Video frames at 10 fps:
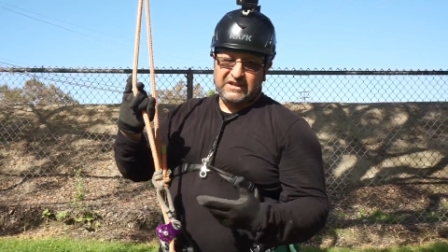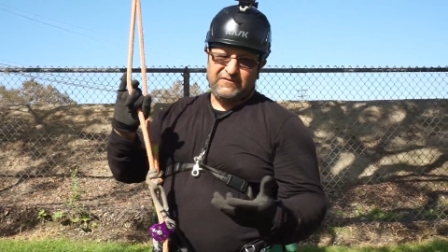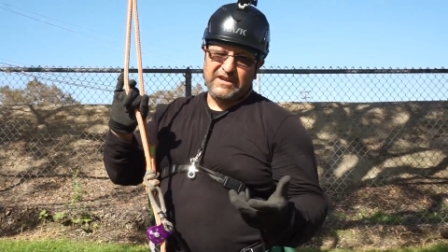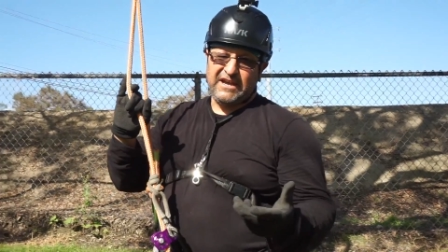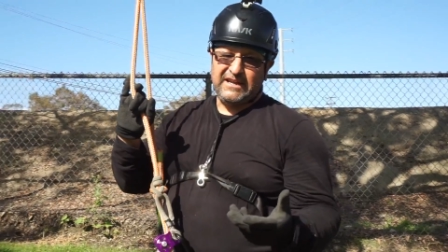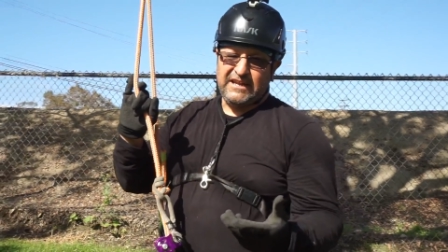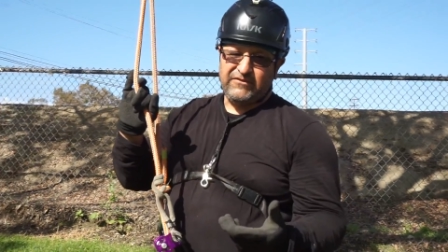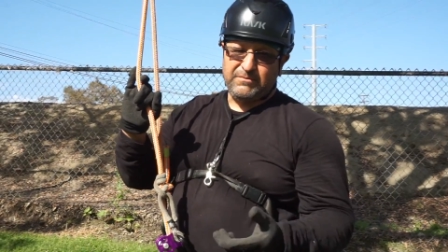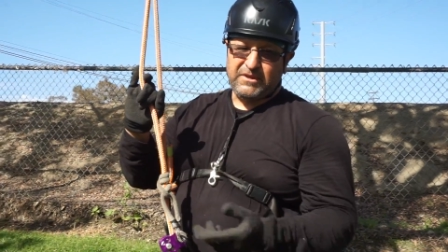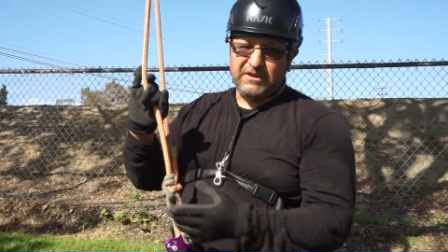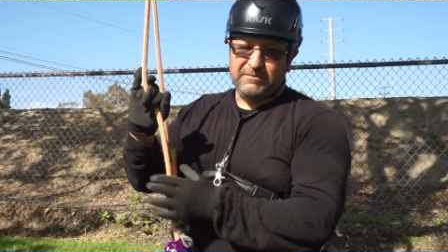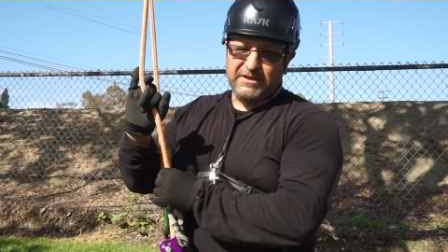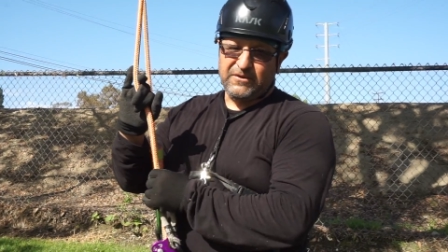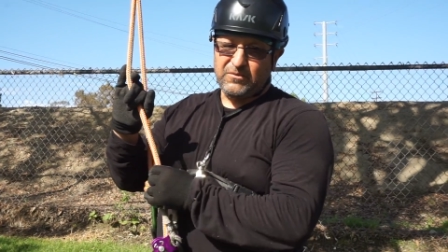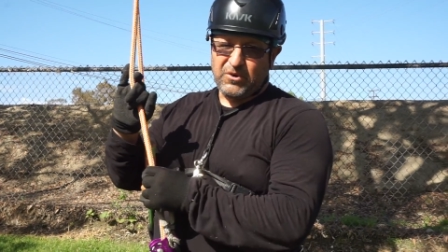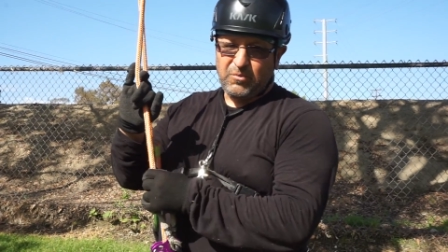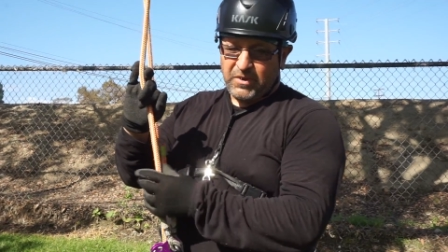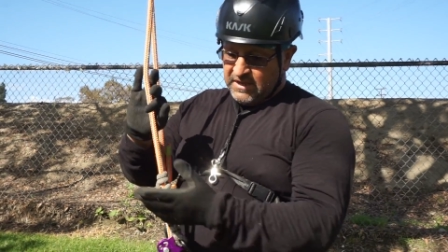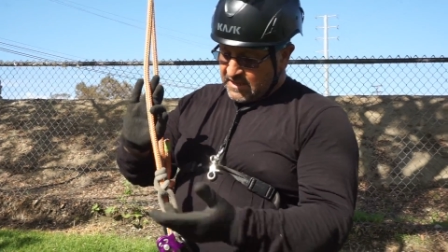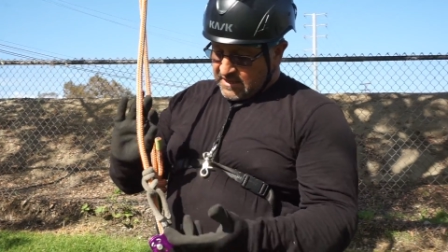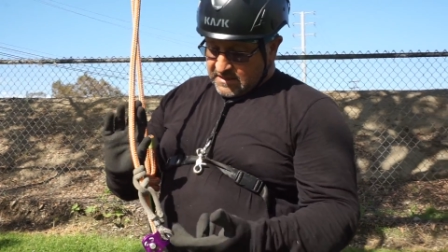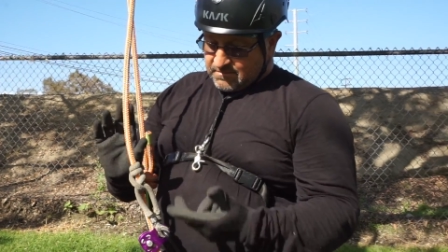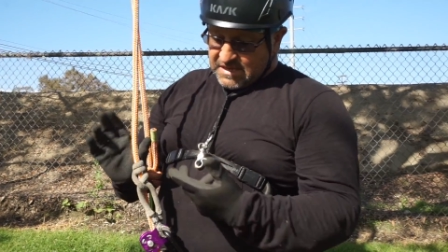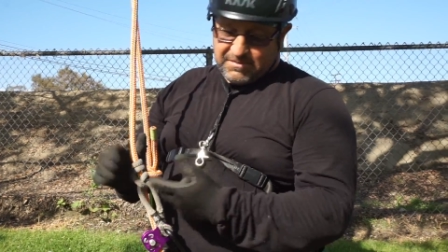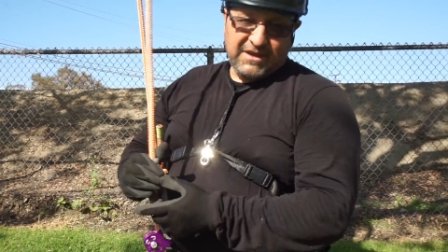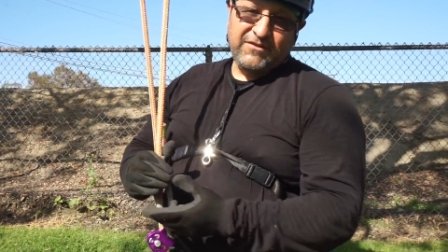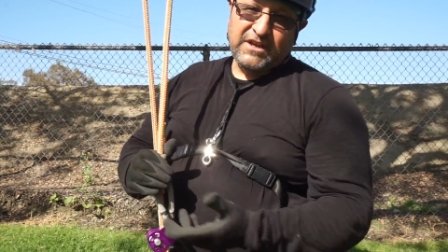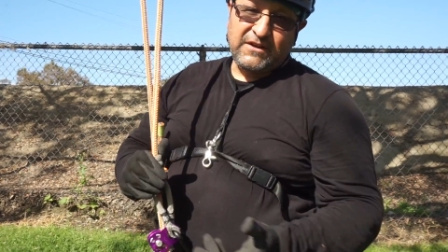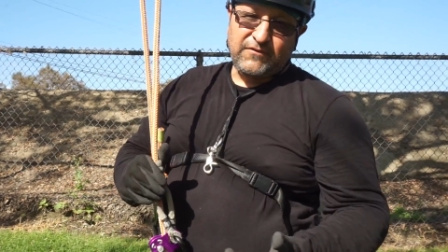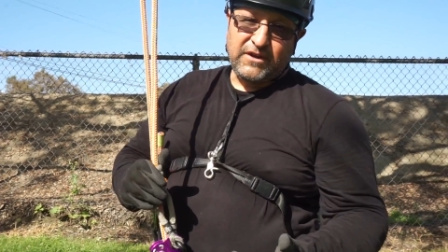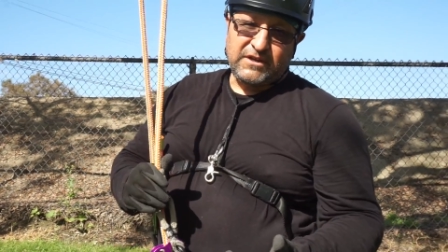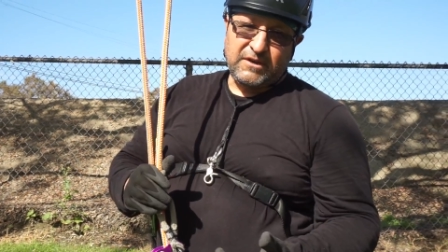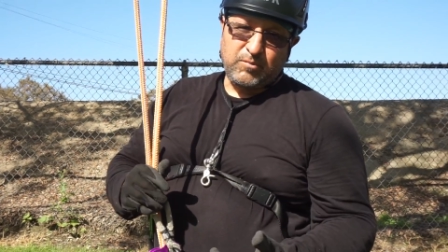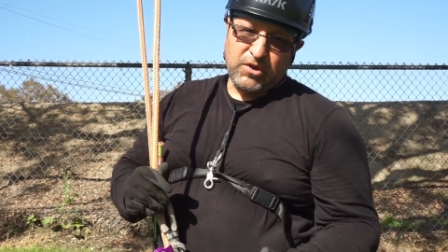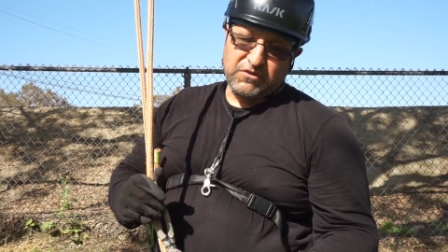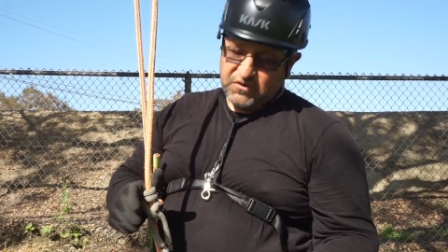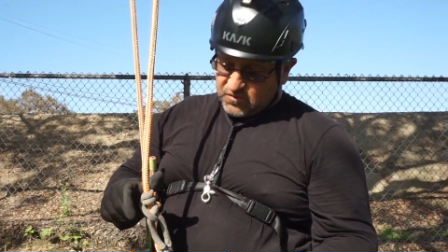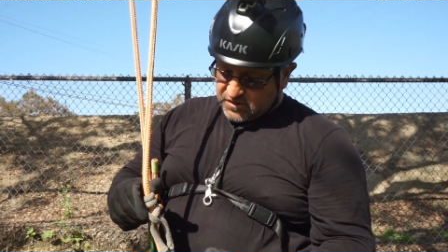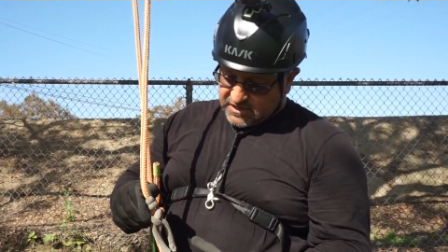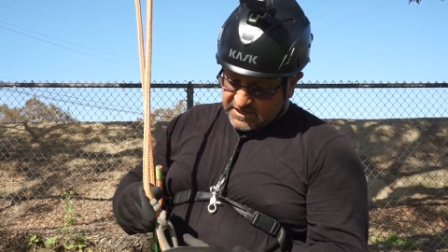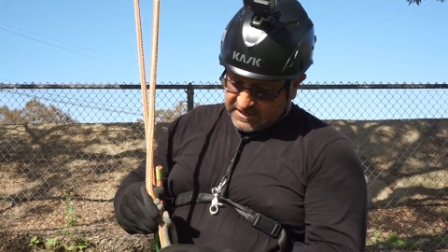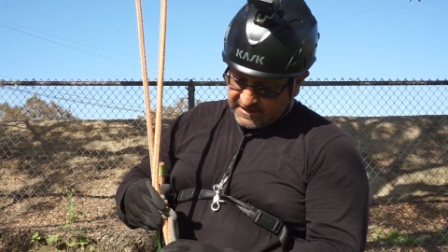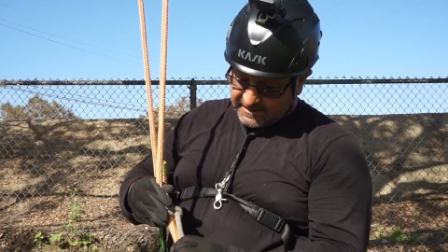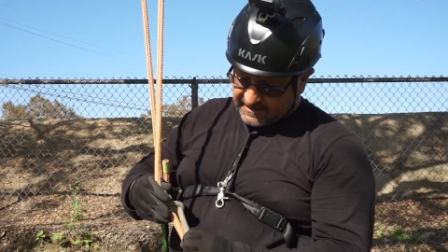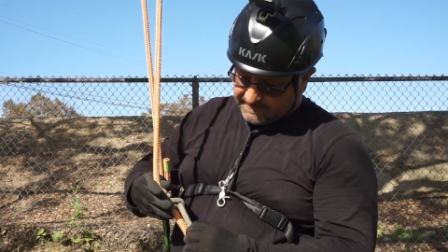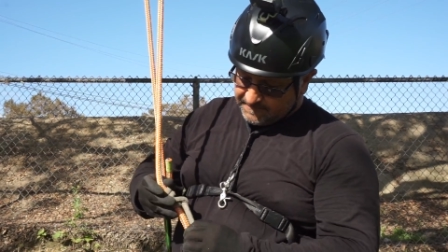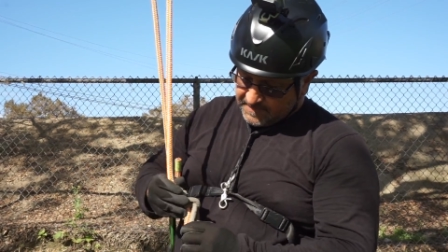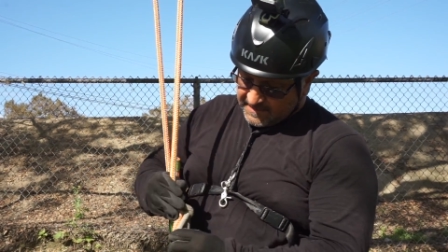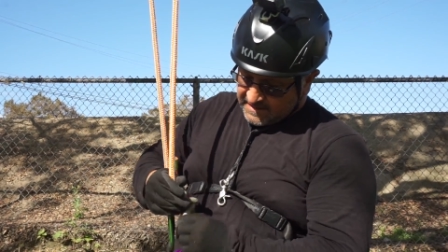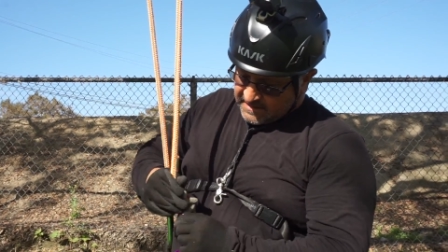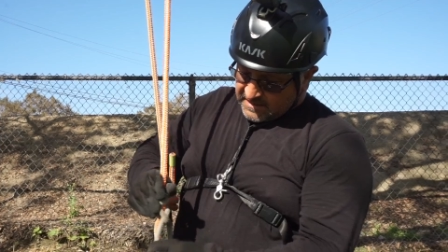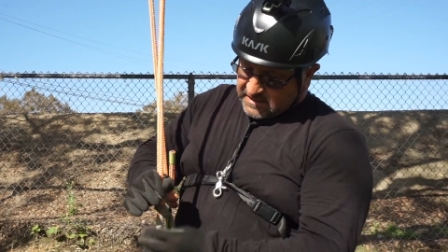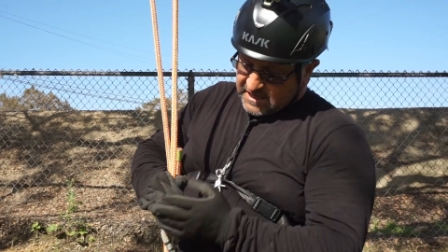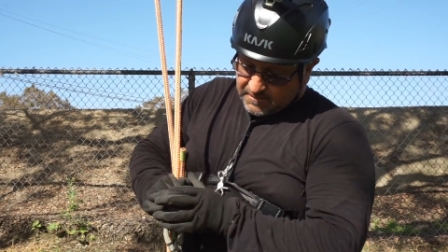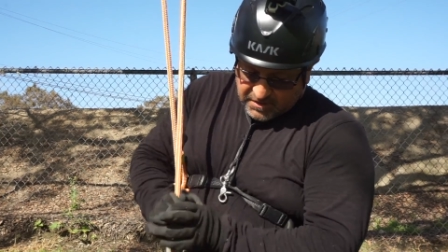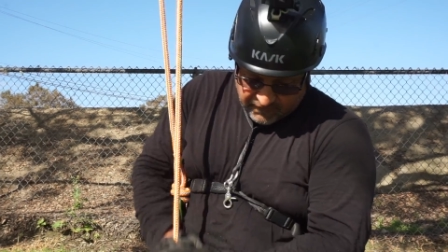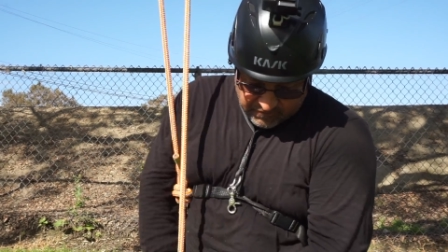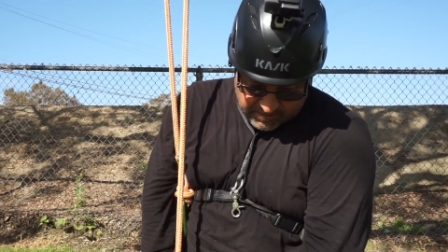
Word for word: if you had eleven millimeter rope, maybe even a different uh, pressure cord. Um, yeah, but for